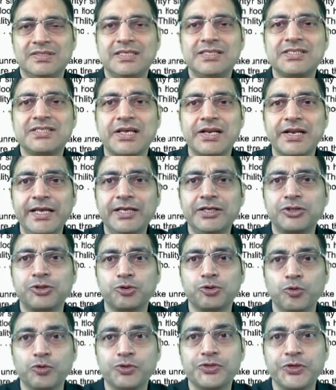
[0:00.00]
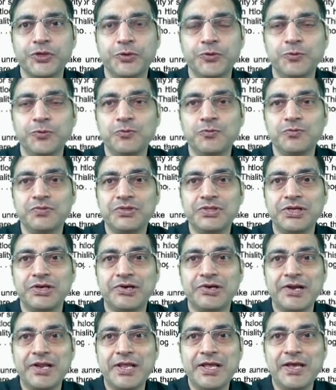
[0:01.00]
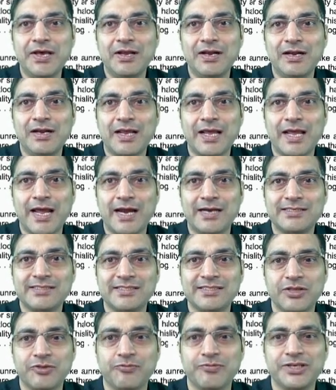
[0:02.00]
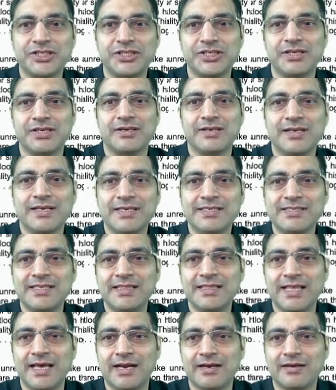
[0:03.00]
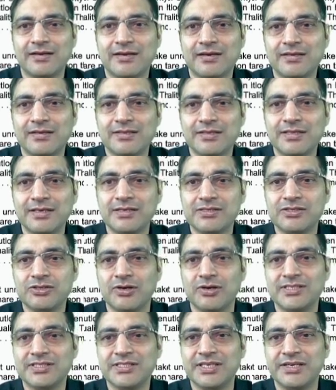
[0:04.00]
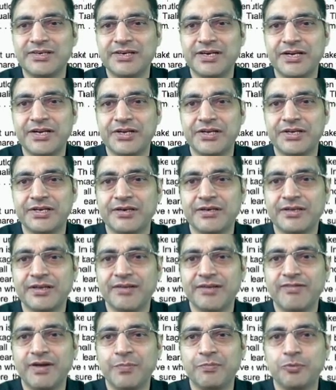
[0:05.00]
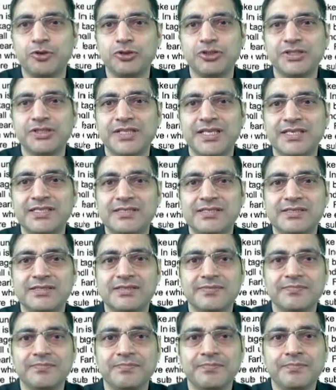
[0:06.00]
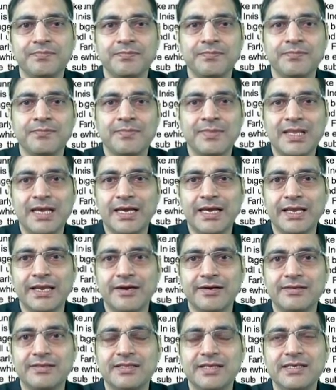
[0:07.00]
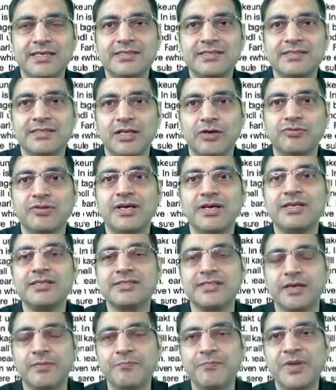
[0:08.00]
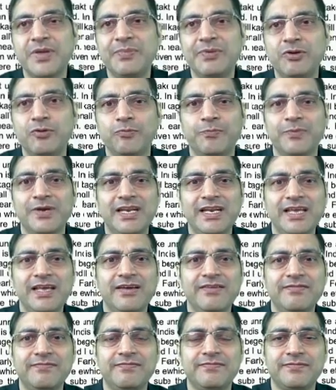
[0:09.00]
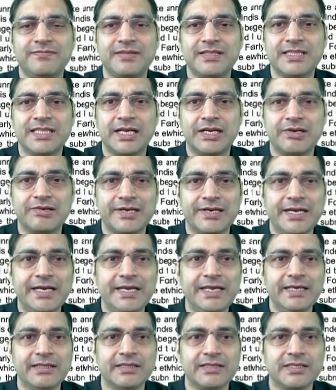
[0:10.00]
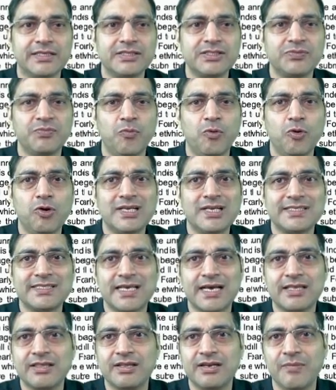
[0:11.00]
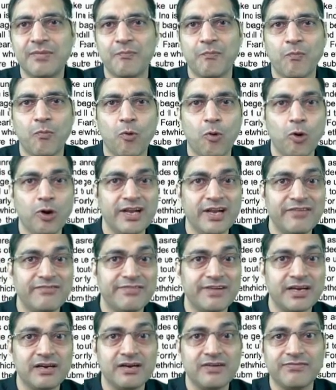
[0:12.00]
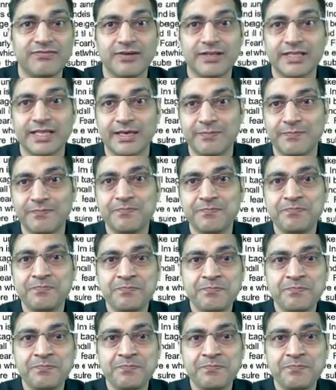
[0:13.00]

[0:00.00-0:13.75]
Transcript: The screen shows you the real CAT situation. Isn't that? Just concentrate here. If I push this, I get this. Now there are some people who believe that reading in this mode is actually more difficult for them